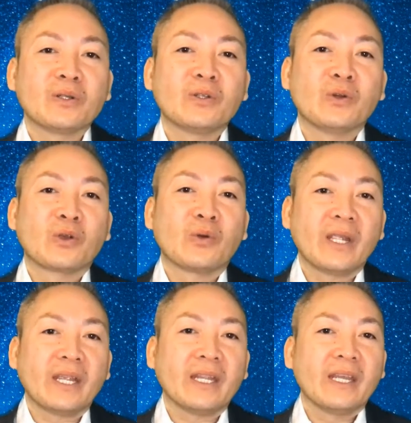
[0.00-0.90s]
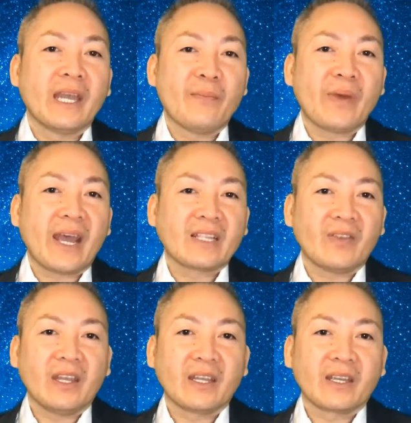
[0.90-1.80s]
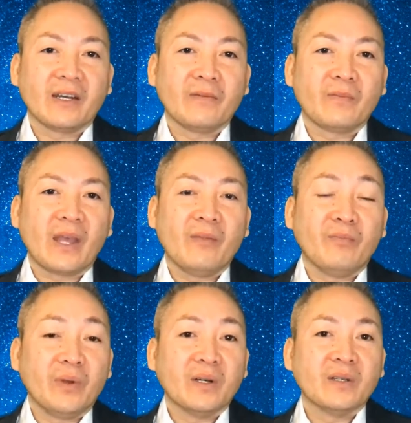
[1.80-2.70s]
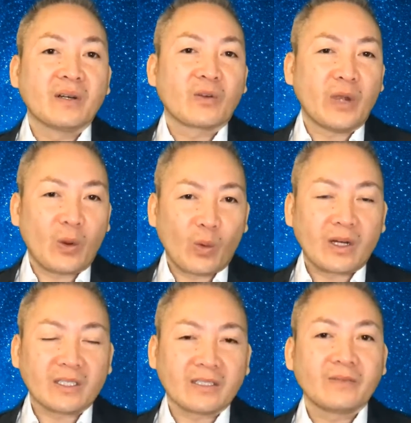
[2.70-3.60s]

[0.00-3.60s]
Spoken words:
to create a passive income and build great wealth.